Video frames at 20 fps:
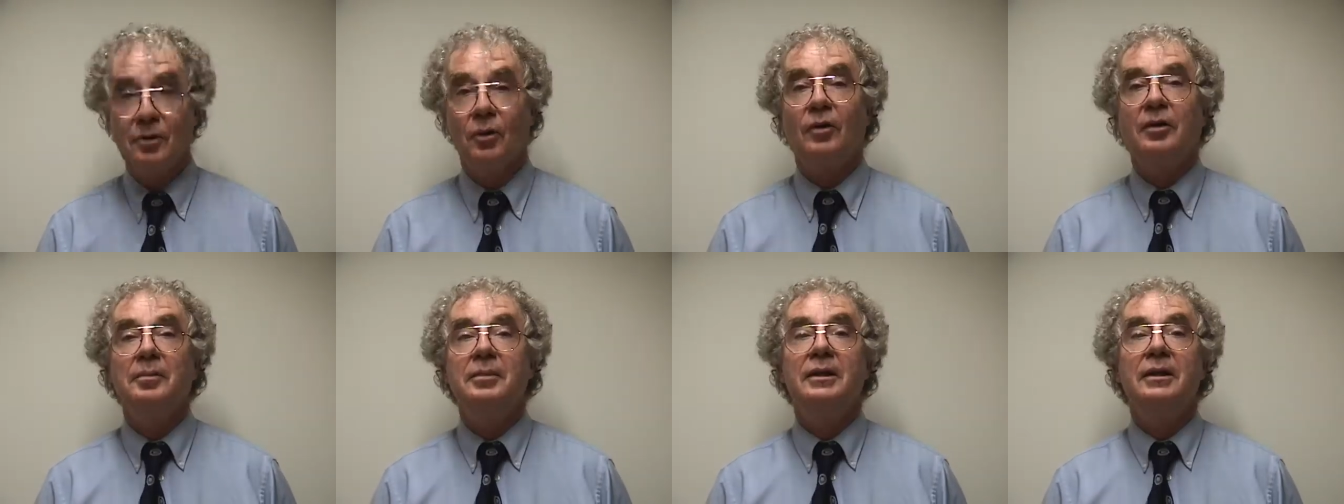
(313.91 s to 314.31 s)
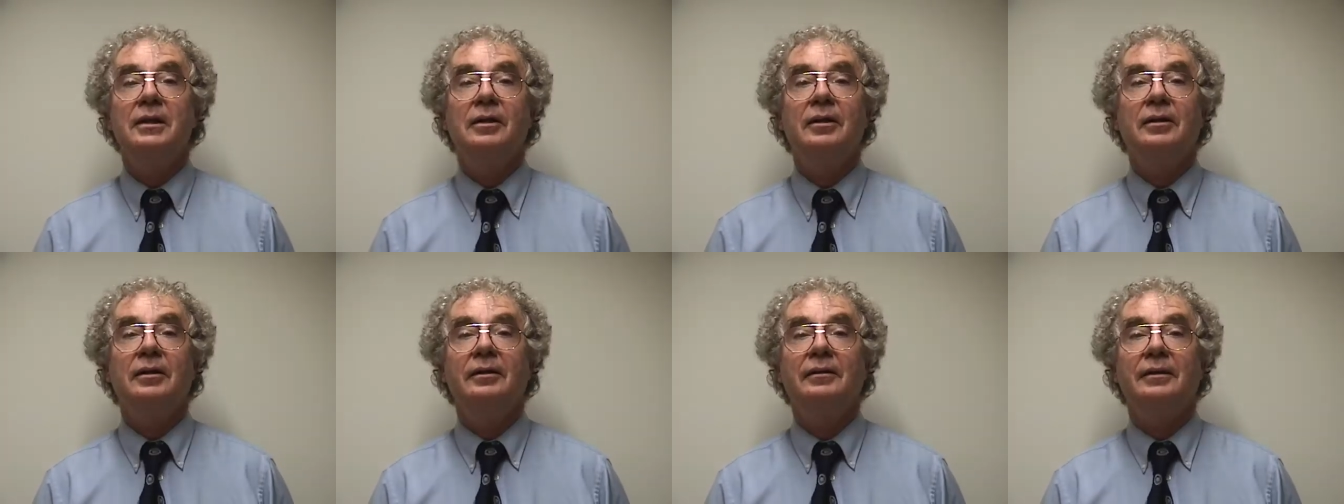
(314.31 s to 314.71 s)
only been
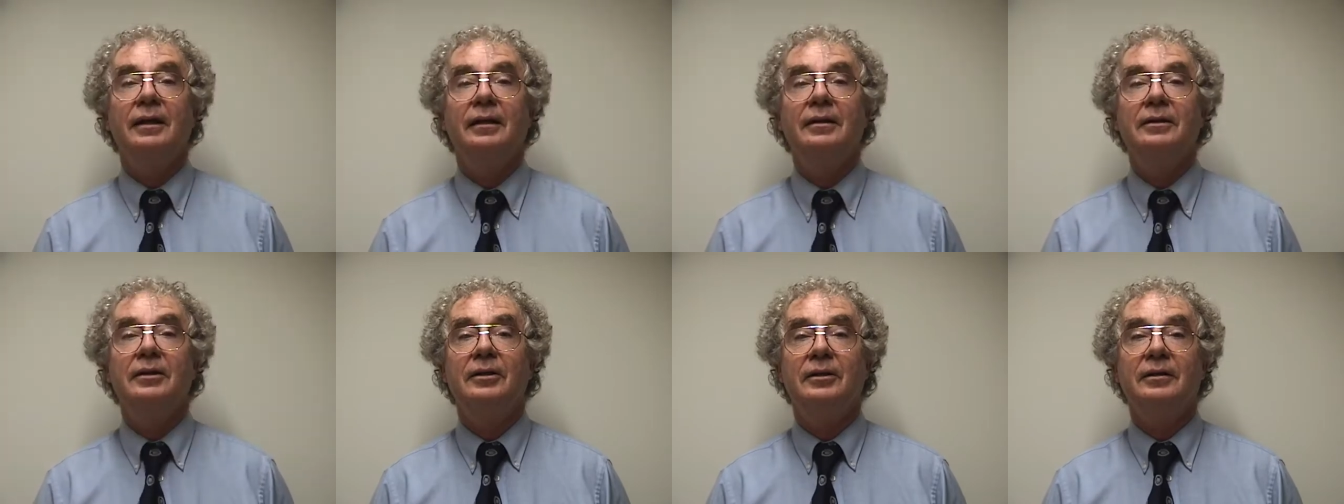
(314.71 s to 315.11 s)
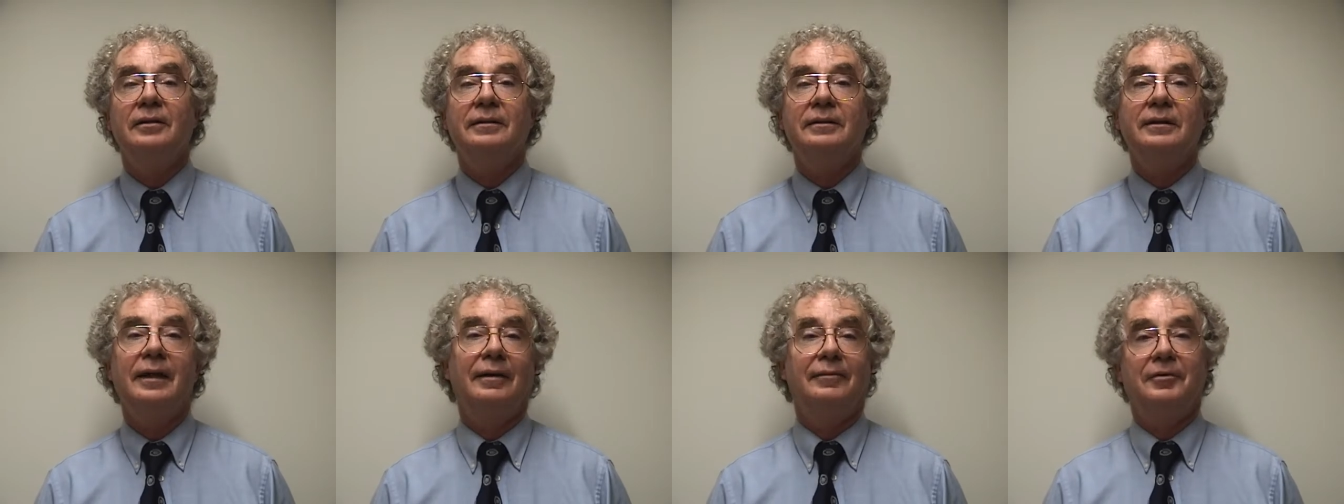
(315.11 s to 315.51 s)
here 10 years,
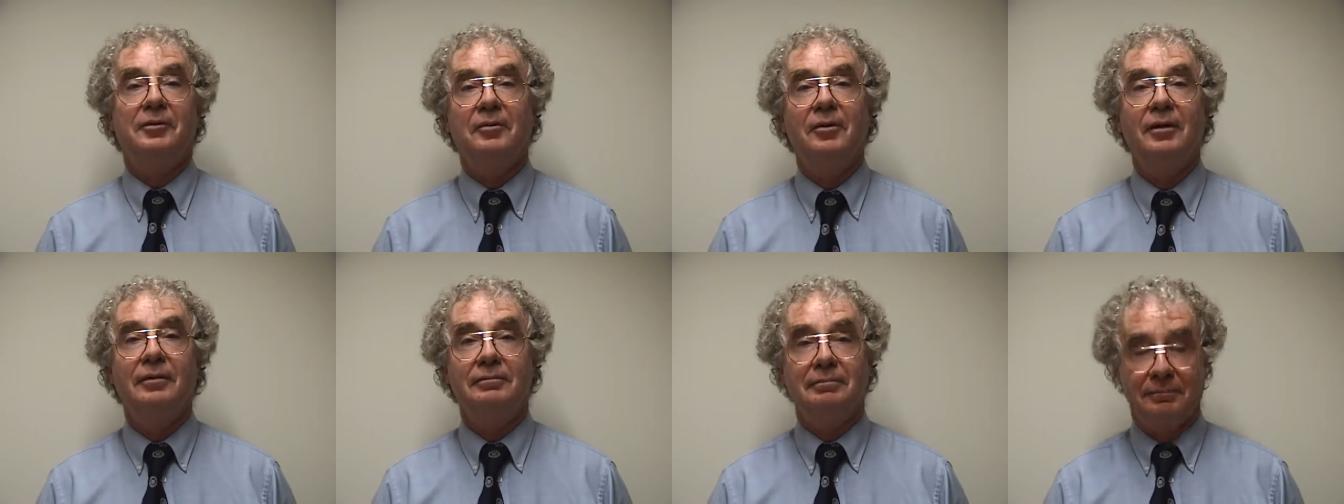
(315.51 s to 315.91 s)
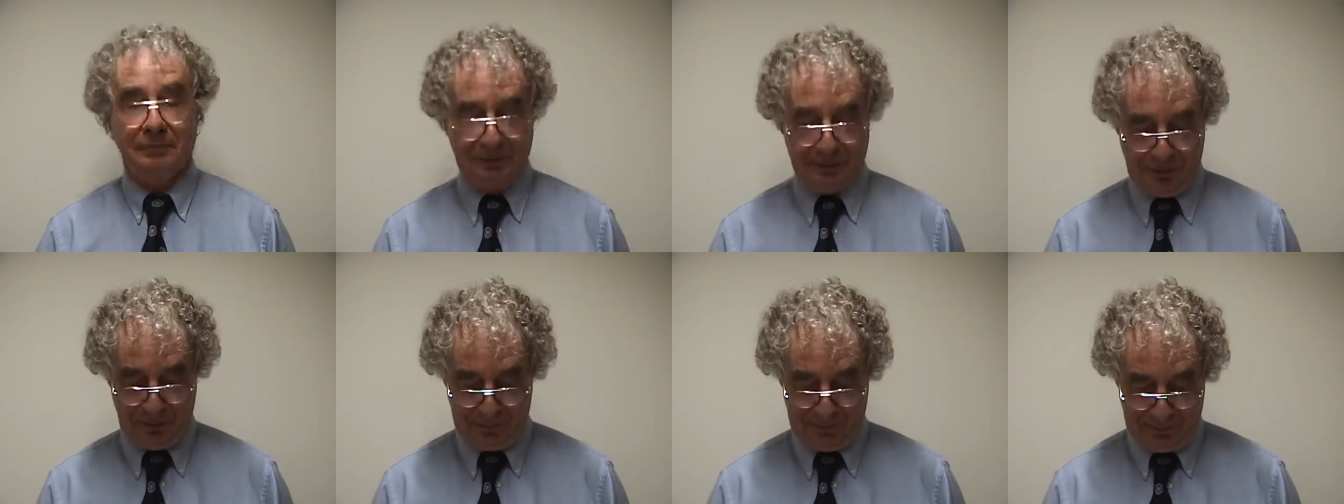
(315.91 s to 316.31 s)
after all.
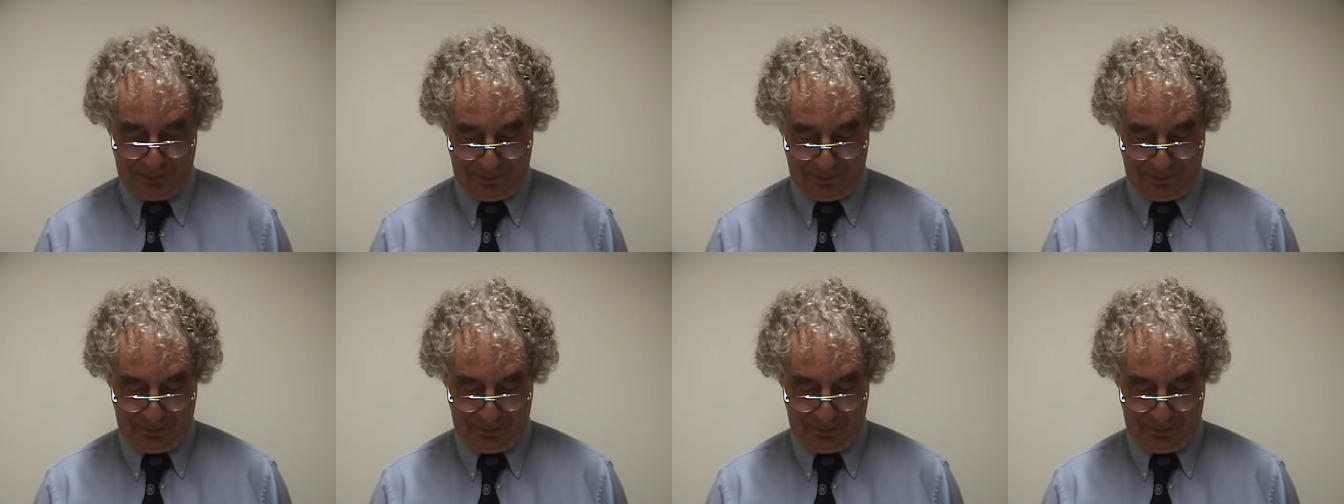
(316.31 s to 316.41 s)
So